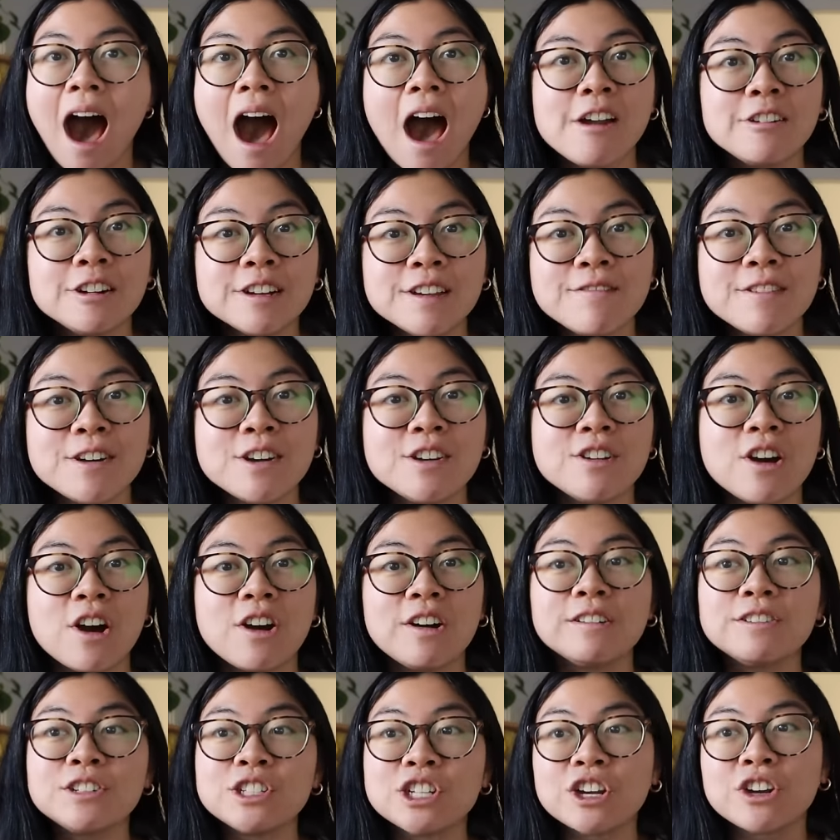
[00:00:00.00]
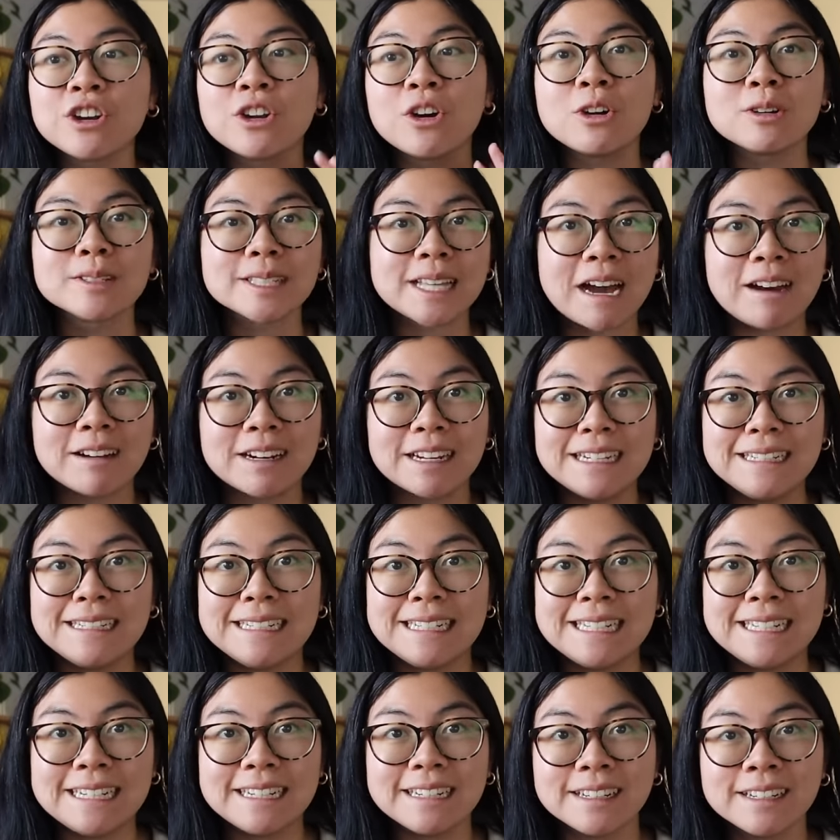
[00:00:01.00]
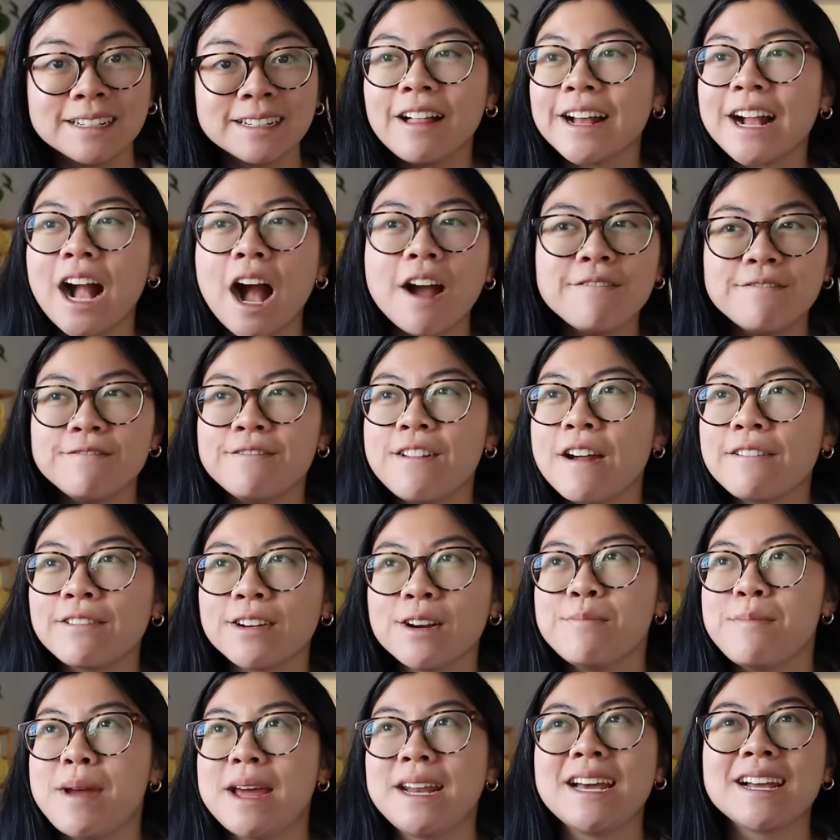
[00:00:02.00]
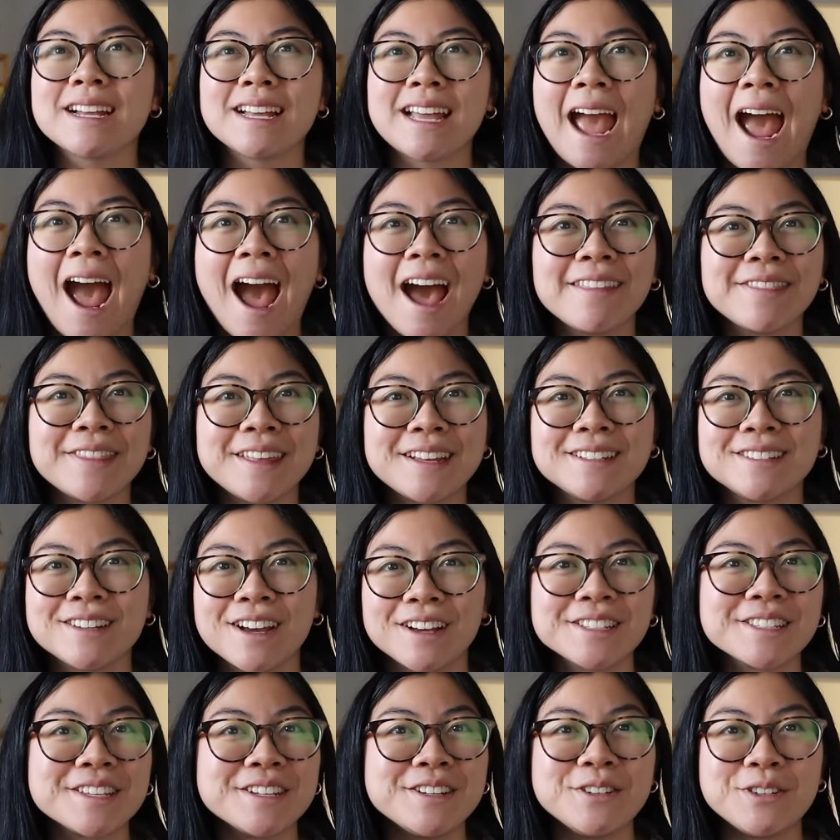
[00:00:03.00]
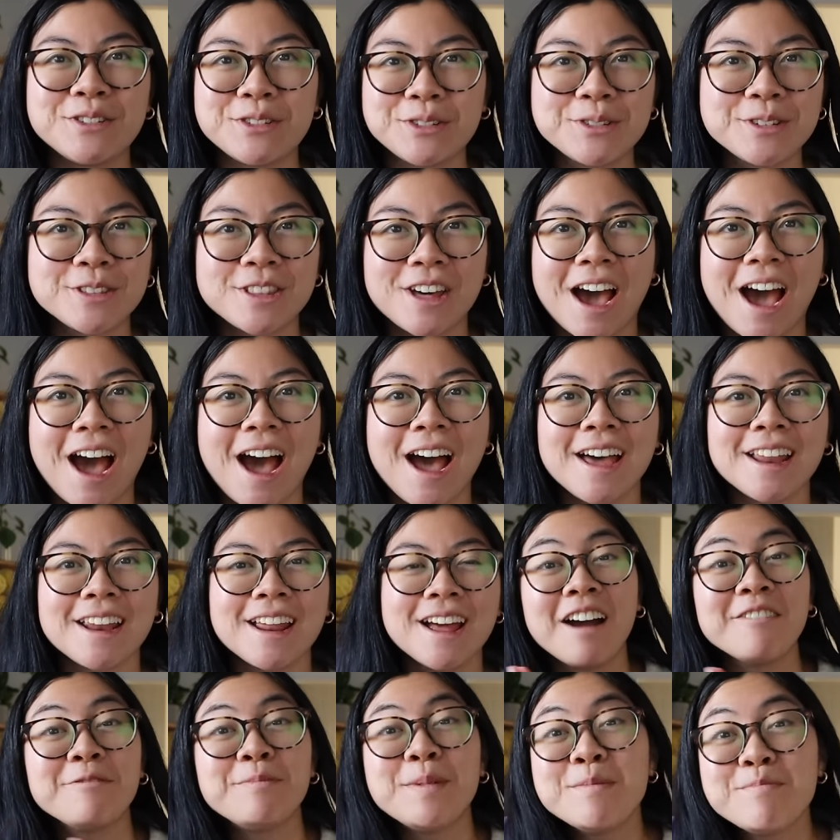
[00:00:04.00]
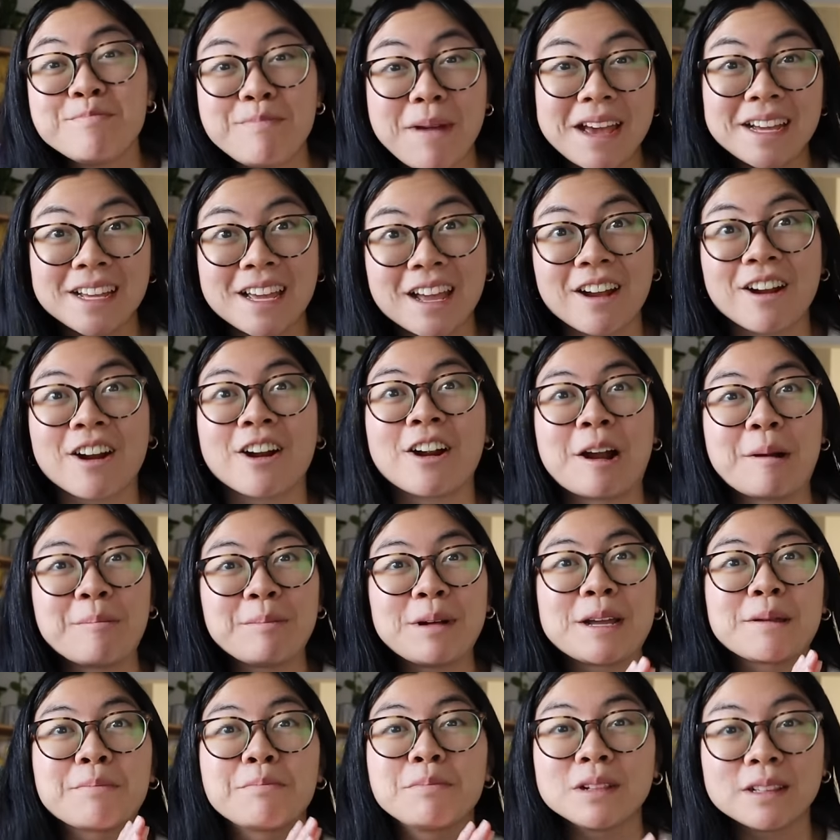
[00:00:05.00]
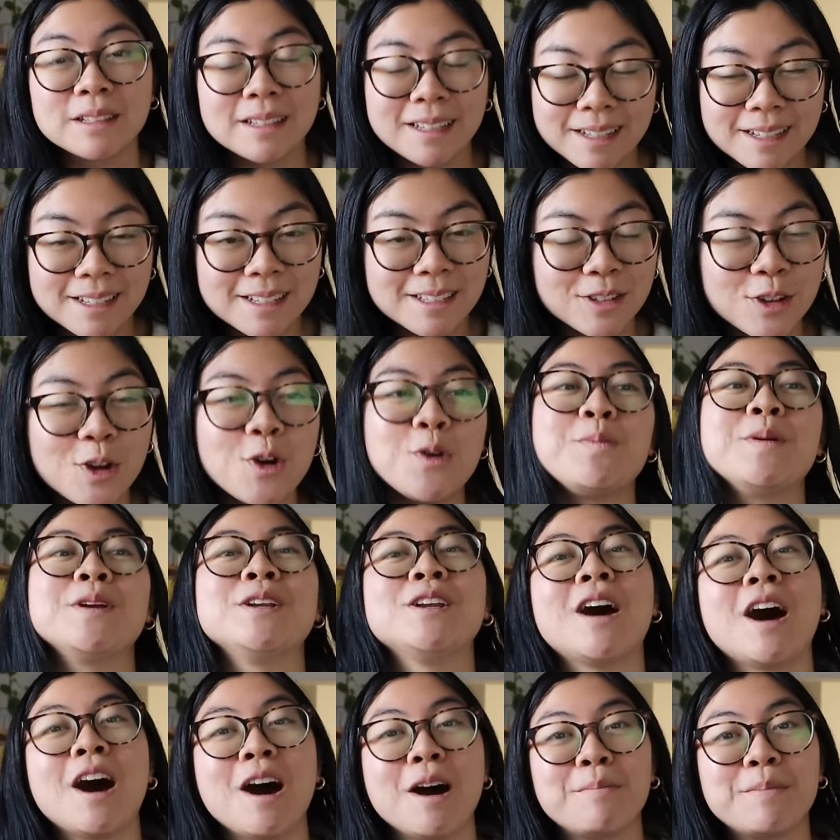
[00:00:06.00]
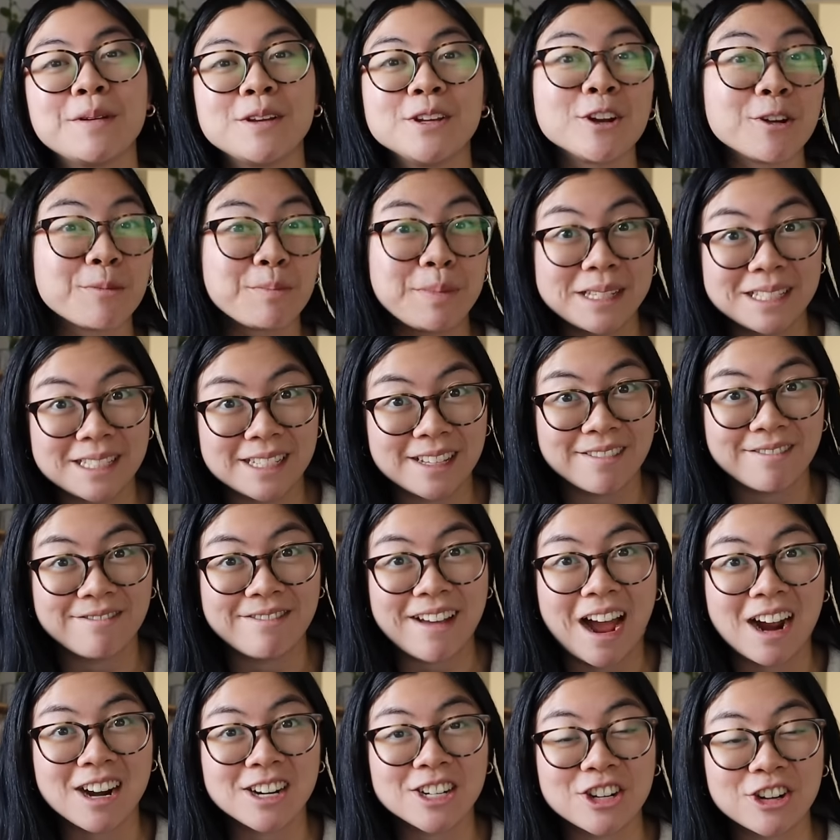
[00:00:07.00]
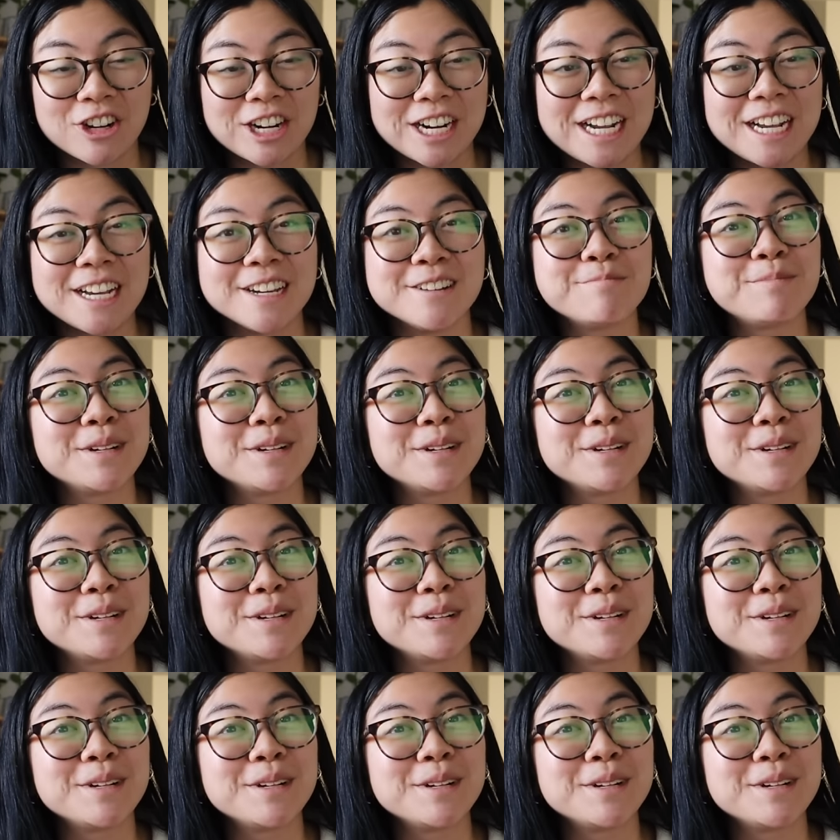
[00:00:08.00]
I don't even know if she knows how to knead. Like I've never met a cat that doesn't do that. I've been begging her. I'm like, please open up your biscuit factory.